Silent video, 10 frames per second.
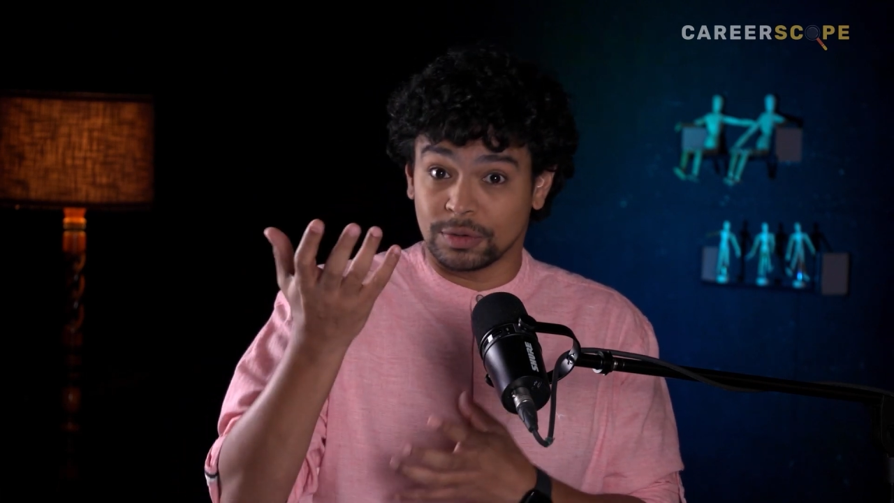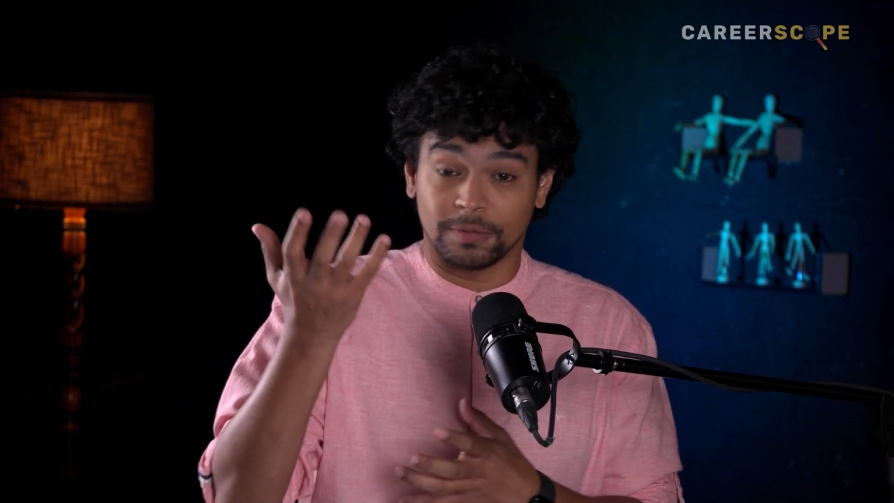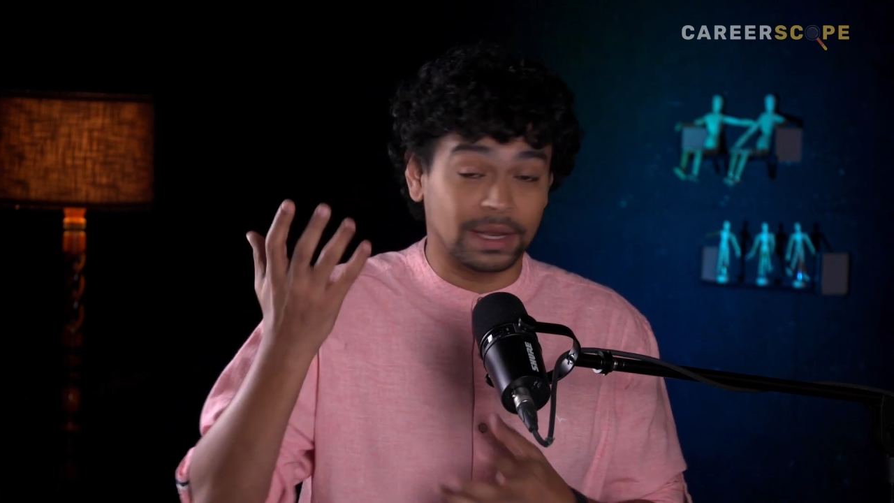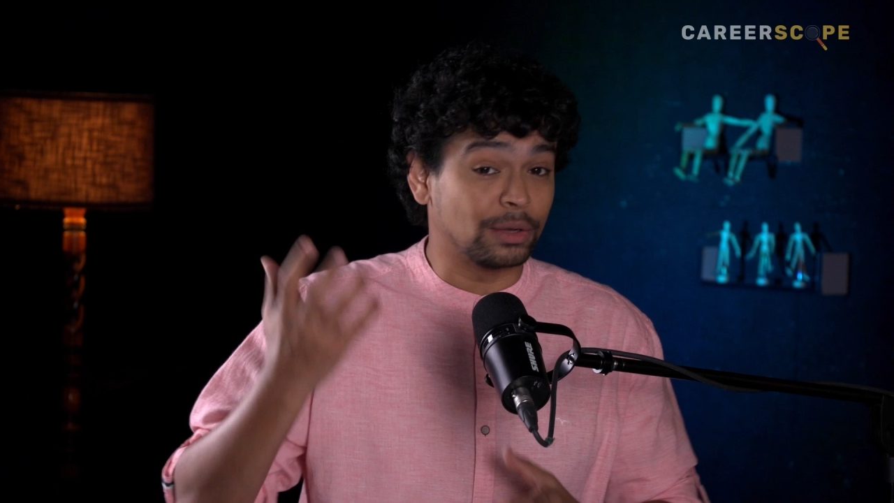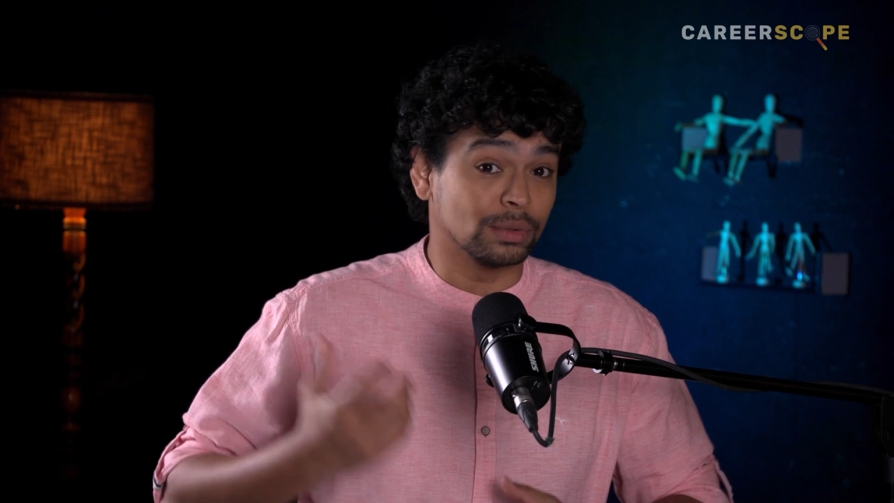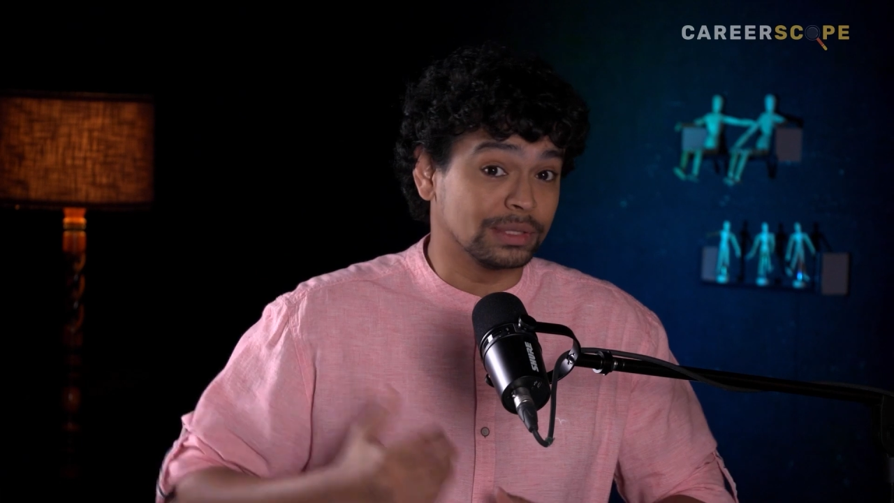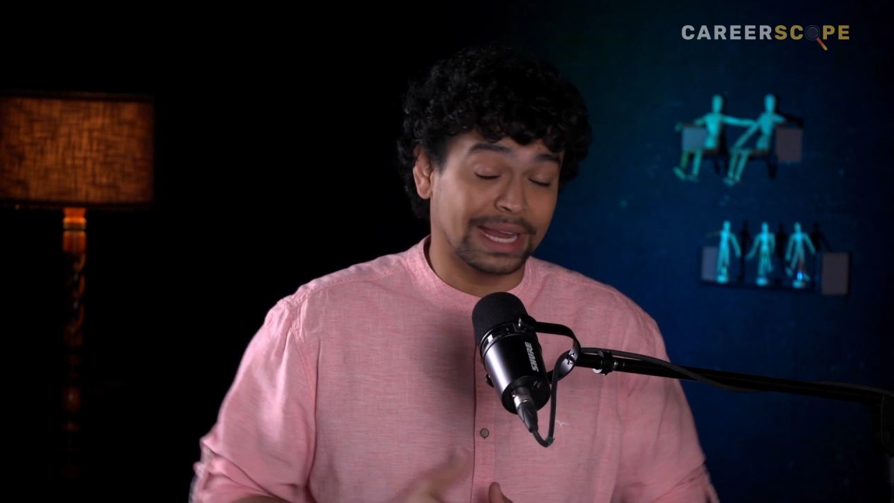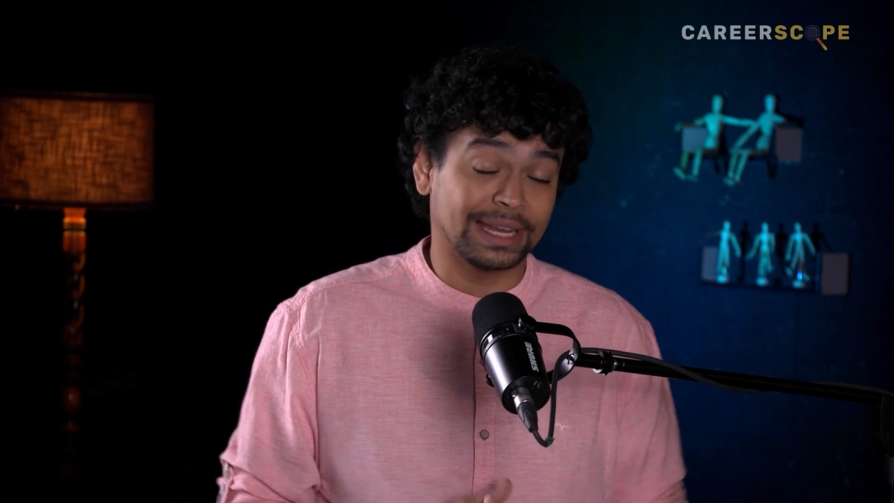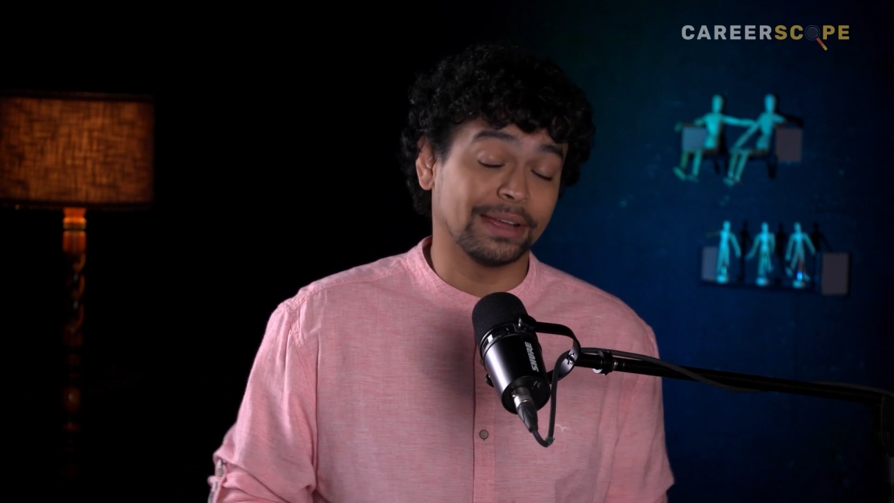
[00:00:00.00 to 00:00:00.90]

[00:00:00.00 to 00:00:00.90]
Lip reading: on free tools like